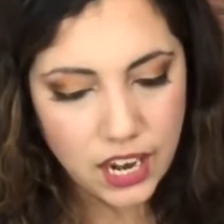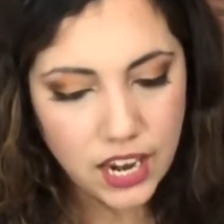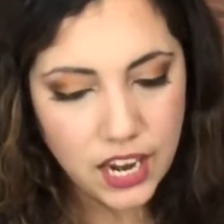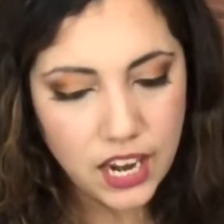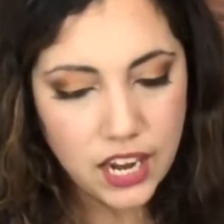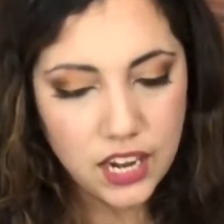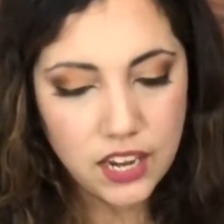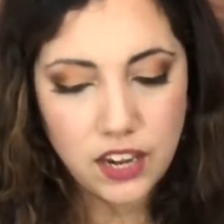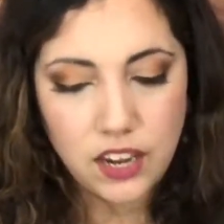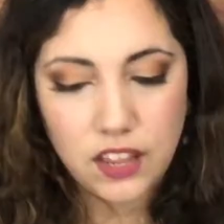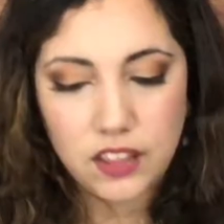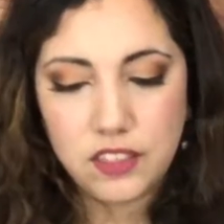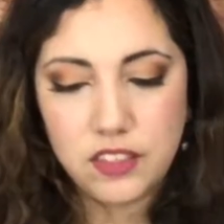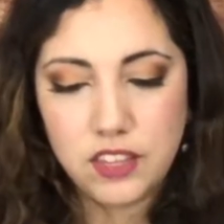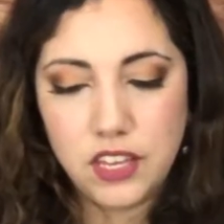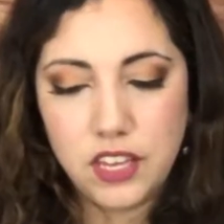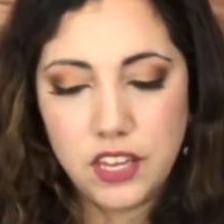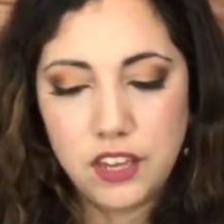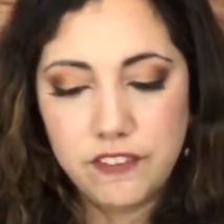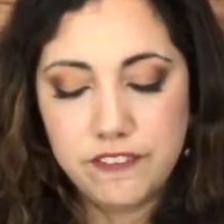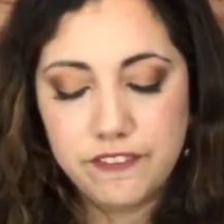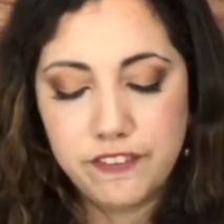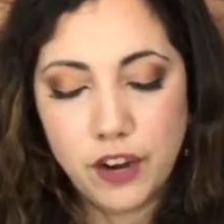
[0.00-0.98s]
And
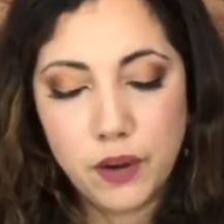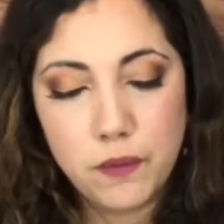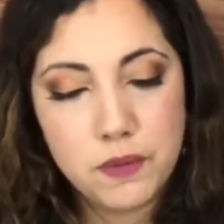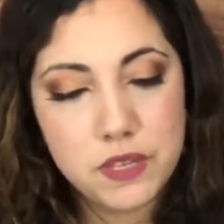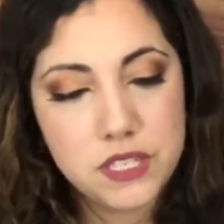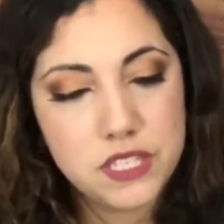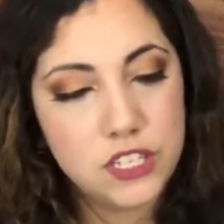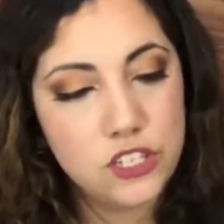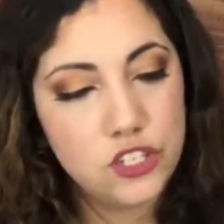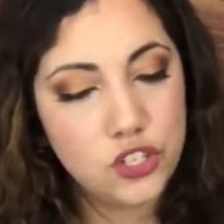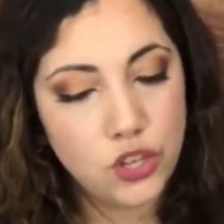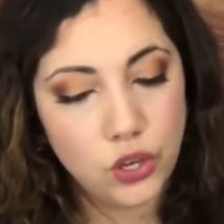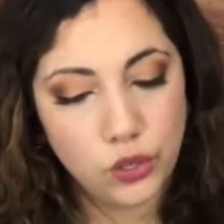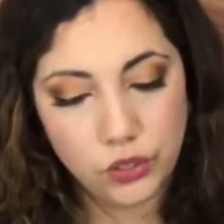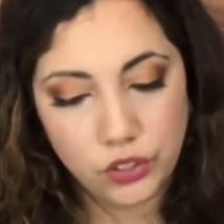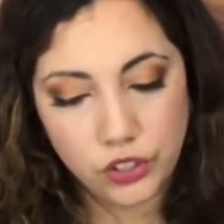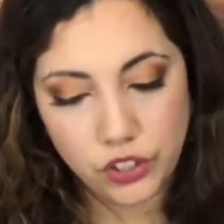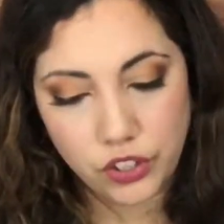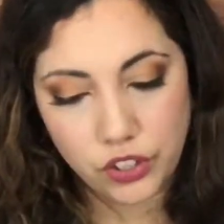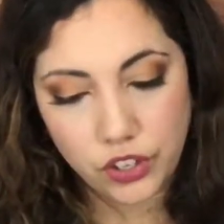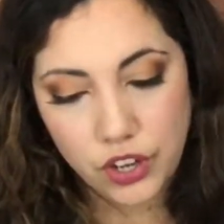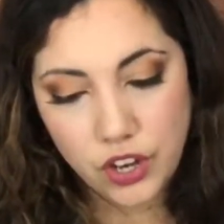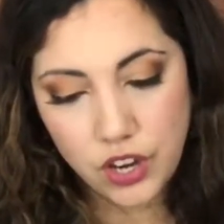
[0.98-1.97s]
the pharmacy
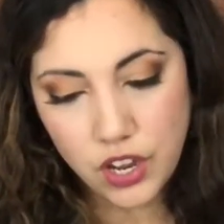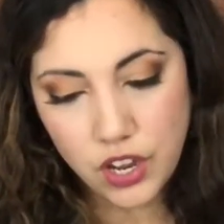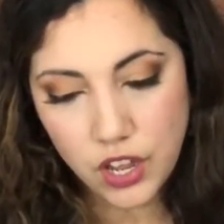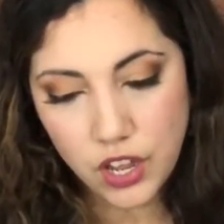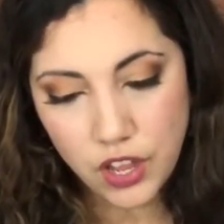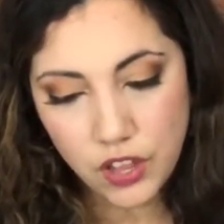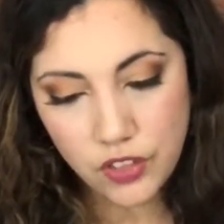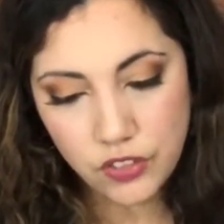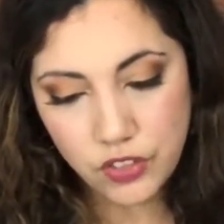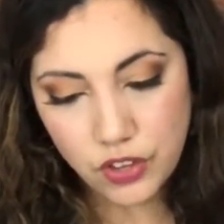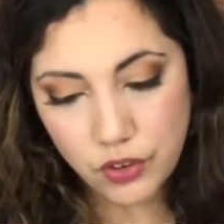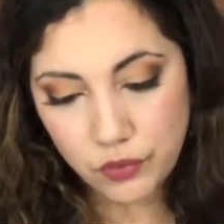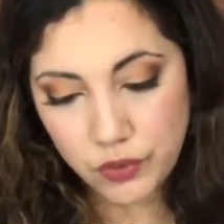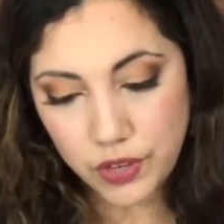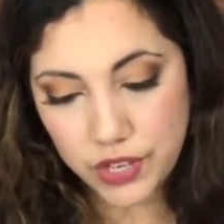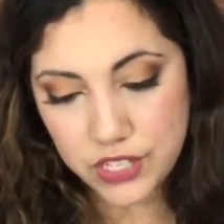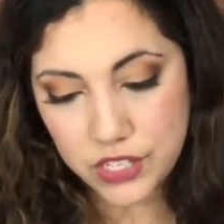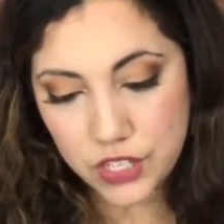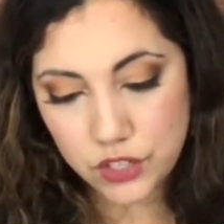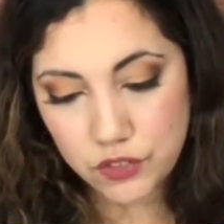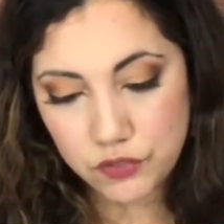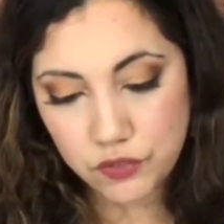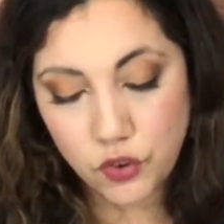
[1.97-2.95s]
toner that
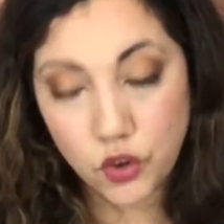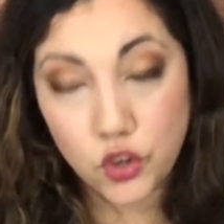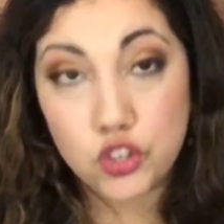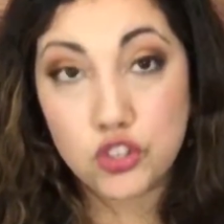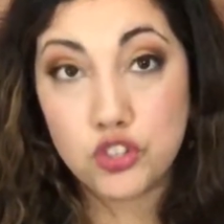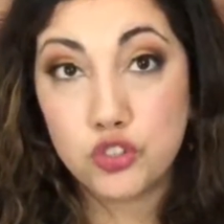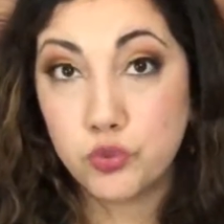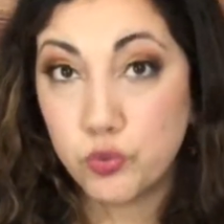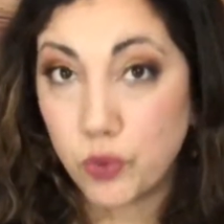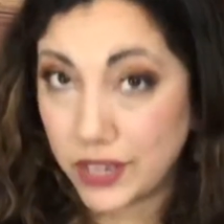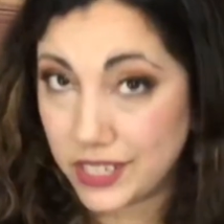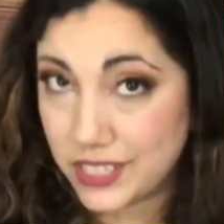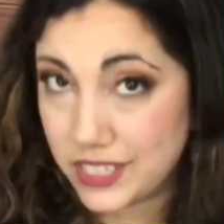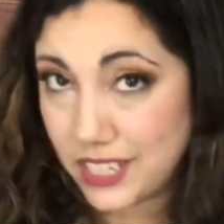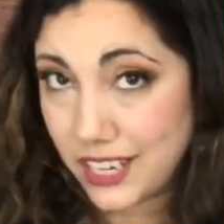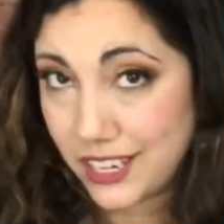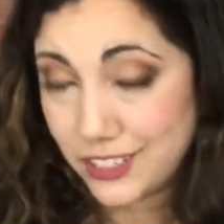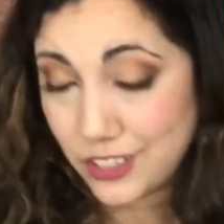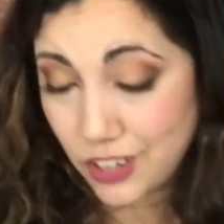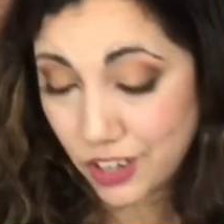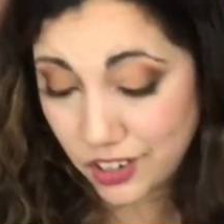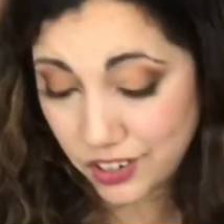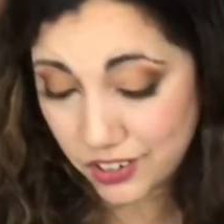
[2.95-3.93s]
retails for
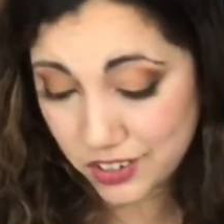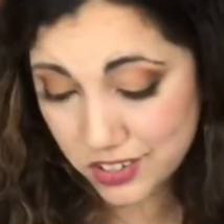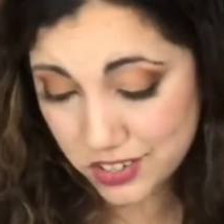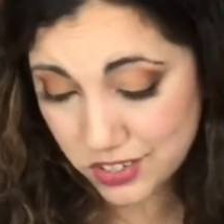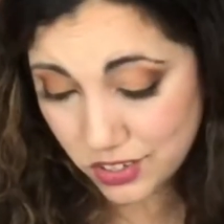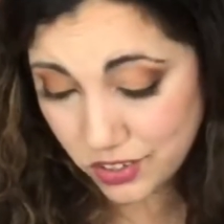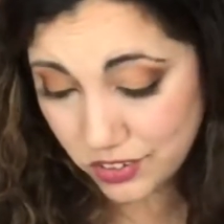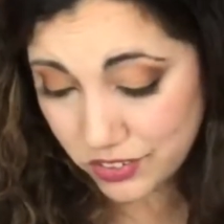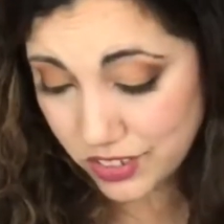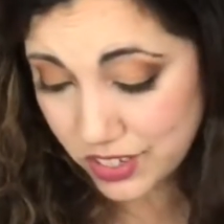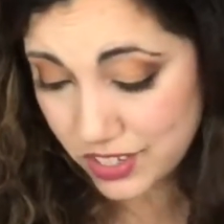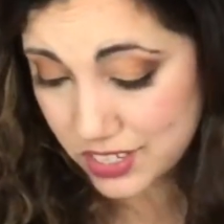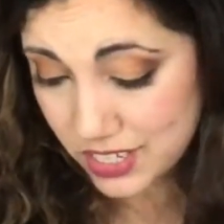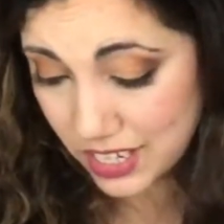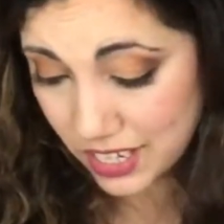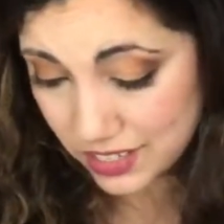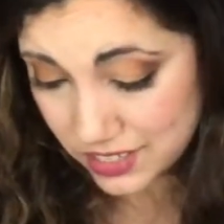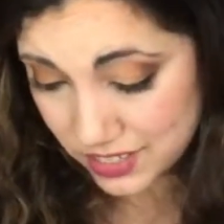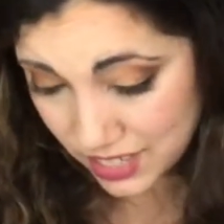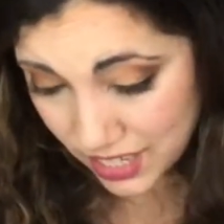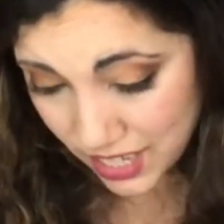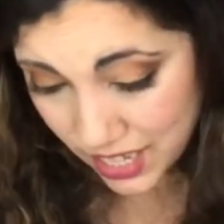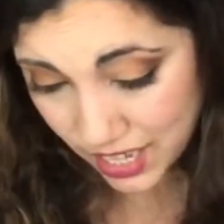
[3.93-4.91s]
$28. So there's a
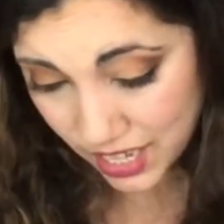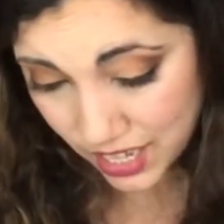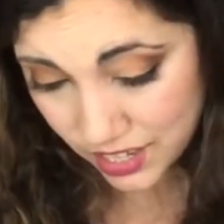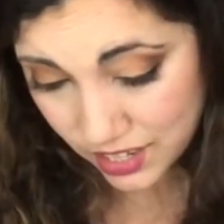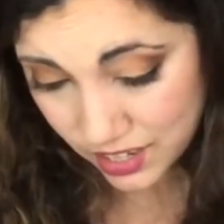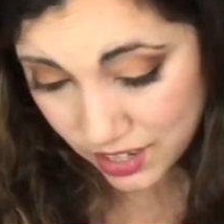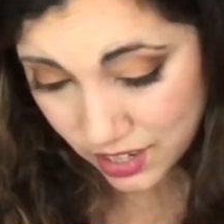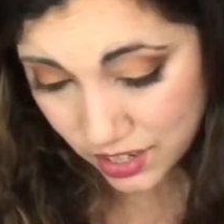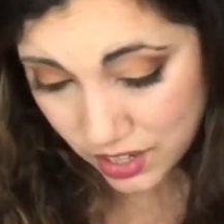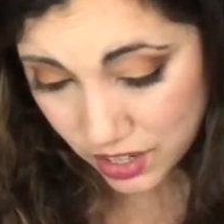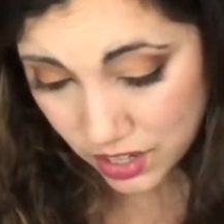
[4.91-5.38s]
ton